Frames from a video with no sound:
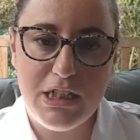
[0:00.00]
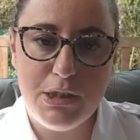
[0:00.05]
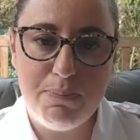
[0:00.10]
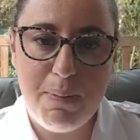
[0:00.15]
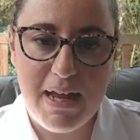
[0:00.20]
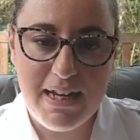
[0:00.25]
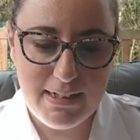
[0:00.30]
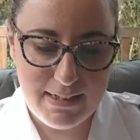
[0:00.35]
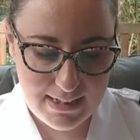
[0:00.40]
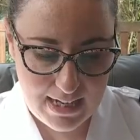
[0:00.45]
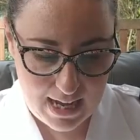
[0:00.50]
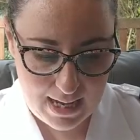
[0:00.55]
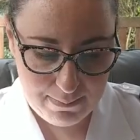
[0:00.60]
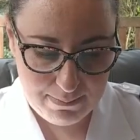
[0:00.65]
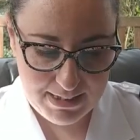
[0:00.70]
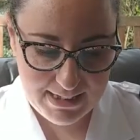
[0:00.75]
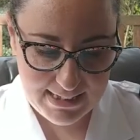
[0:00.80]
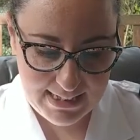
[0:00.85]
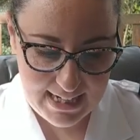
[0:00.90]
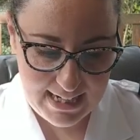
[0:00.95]
spend time
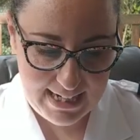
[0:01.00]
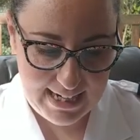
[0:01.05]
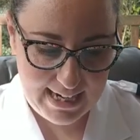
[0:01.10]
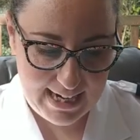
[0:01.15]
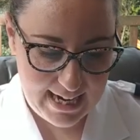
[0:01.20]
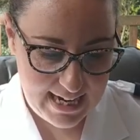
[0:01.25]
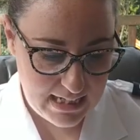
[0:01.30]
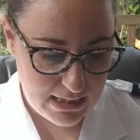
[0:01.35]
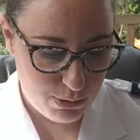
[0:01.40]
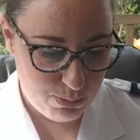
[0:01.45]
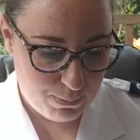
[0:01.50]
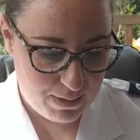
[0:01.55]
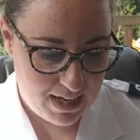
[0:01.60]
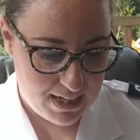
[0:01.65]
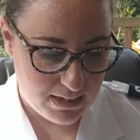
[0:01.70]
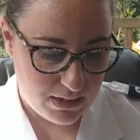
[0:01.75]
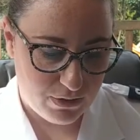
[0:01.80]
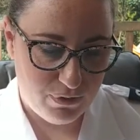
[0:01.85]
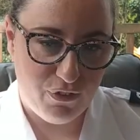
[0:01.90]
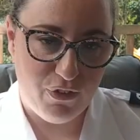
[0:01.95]
seeking his
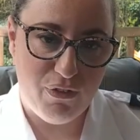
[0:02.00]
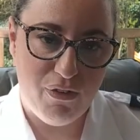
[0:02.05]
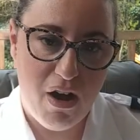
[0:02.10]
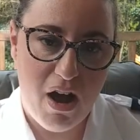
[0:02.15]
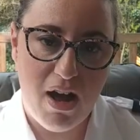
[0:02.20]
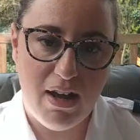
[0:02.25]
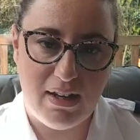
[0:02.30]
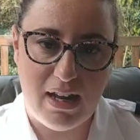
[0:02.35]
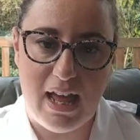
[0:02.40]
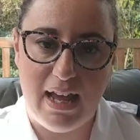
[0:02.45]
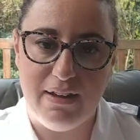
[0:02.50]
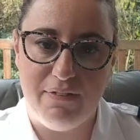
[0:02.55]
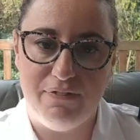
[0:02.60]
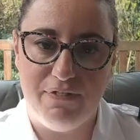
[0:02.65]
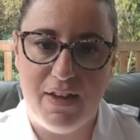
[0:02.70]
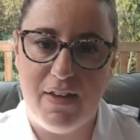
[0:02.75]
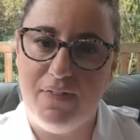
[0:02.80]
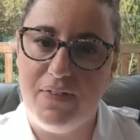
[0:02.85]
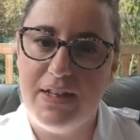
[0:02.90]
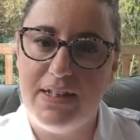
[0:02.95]
plans for our life
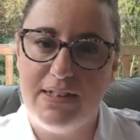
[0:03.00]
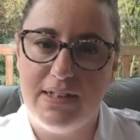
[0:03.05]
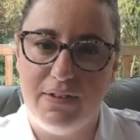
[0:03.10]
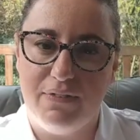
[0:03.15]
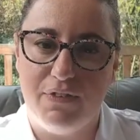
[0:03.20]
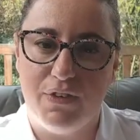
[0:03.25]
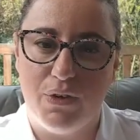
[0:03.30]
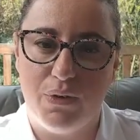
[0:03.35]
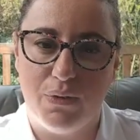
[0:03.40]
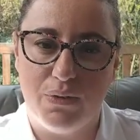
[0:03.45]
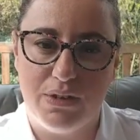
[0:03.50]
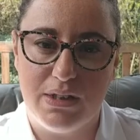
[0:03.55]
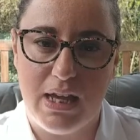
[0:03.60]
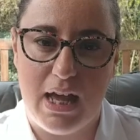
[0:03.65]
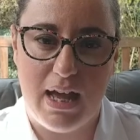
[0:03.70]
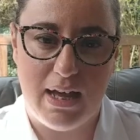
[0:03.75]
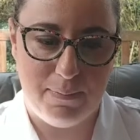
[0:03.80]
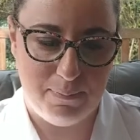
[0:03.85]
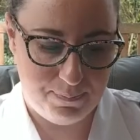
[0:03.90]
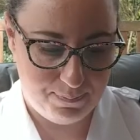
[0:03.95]
in this difficult
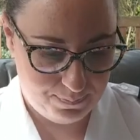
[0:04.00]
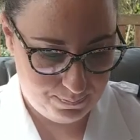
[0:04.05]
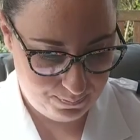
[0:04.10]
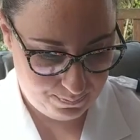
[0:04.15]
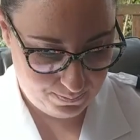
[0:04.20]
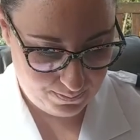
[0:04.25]
time.